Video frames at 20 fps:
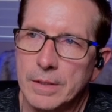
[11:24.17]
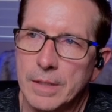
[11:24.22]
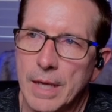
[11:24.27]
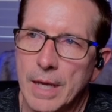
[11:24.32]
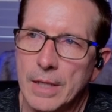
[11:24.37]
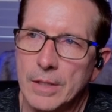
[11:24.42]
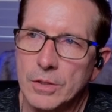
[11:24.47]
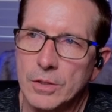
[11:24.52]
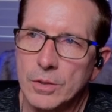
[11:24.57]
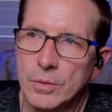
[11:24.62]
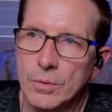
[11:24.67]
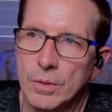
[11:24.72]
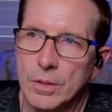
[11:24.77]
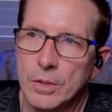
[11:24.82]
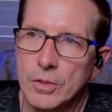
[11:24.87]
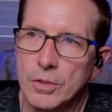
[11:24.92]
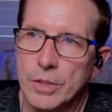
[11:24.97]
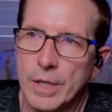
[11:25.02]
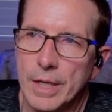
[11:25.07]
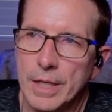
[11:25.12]
as you are
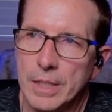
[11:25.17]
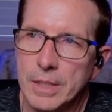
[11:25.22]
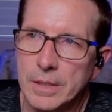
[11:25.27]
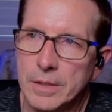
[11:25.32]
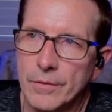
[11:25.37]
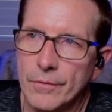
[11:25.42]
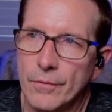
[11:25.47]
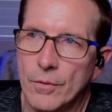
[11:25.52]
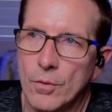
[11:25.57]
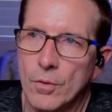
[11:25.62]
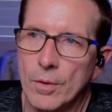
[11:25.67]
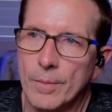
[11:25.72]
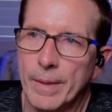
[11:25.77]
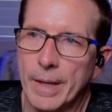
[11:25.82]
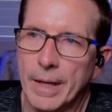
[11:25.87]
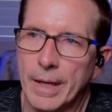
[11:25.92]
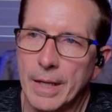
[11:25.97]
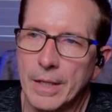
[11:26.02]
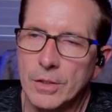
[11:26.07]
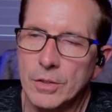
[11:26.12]

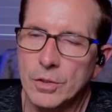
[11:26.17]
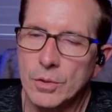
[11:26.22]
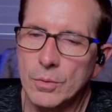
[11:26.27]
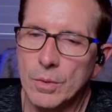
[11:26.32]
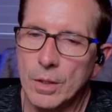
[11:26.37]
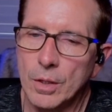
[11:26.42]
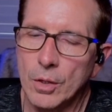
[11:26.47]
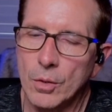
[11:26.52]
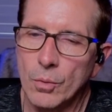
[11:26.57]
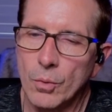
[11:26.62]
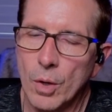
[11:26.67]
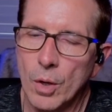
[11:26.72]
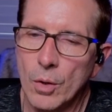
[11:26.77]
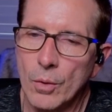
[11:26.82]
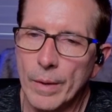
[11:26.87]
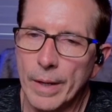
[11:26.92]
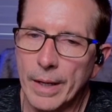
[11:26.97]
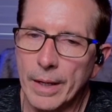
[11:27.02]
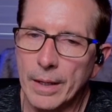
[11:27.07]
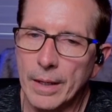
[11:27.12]
transforming, as you are
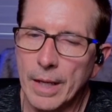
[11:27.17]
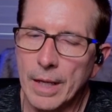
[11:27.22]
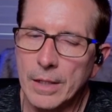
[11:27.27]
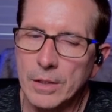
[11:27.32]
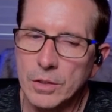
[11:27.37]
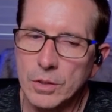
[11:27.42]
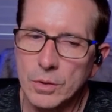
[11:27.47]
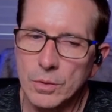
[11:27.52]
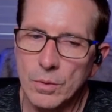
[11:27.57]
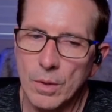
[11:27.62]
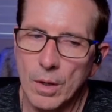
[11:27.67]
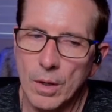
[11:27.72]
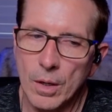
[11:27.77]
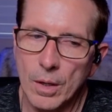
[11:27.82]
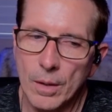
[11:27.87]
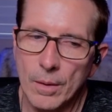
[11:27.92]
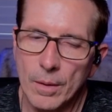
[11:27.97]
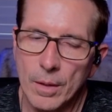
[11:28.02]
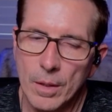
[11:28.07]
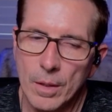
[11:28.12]
growing, as you
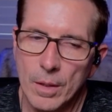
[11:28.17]
are